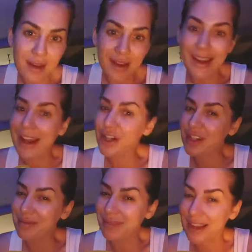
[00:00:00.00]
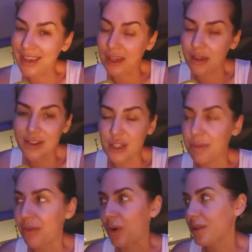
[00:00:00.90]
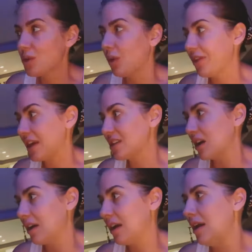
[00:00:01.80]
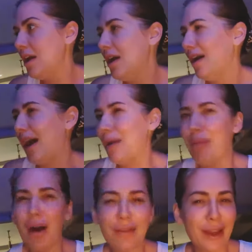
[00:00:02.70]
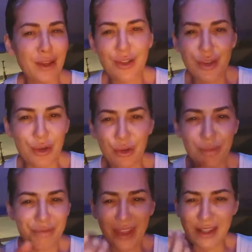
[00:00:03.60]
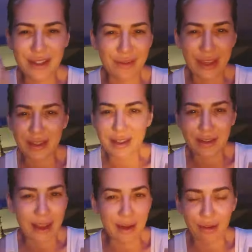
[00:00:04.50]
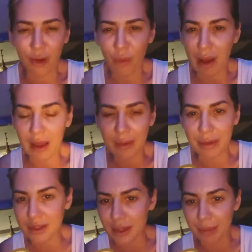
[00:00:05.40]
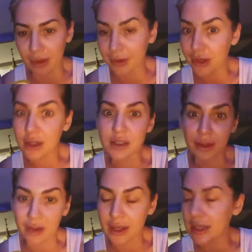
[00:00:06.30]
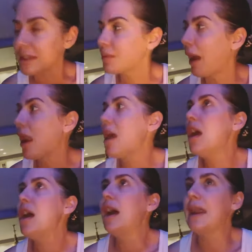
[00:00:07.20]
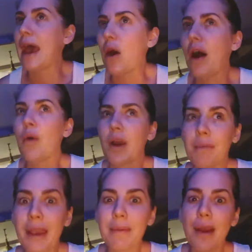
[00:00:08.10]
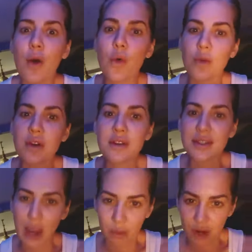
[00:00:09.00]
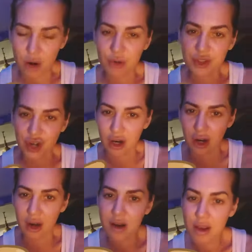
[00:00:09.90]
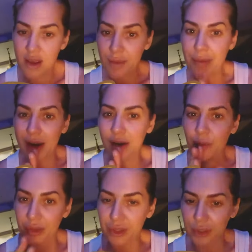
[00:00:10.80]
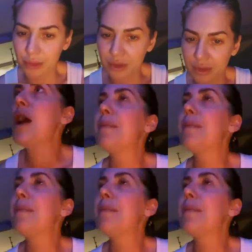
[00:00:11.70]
And actually, I'm lucky just before this whole thing started, I bought like two things of yeast. I don't know why because I barely cook, so I've got yeast, but now I want to make my own sourdough starter, but with gluten.